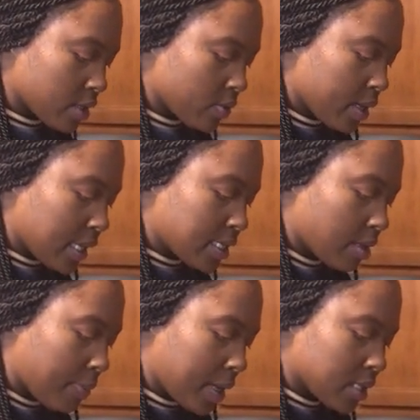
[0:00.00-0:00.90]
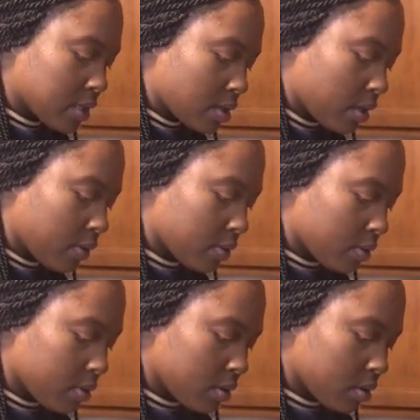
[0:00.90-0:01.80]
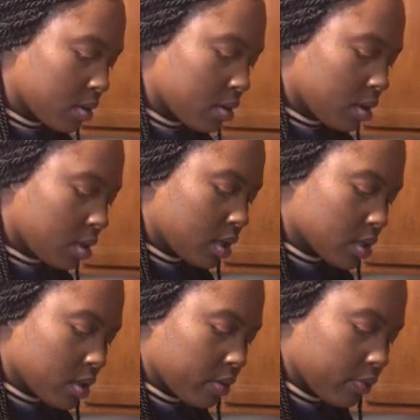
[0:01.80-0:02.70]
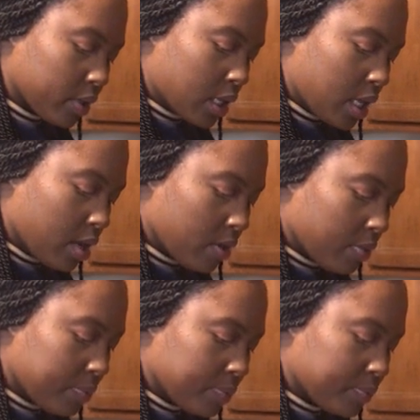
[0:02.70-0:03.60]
as well as the pesto. And that's going to really help.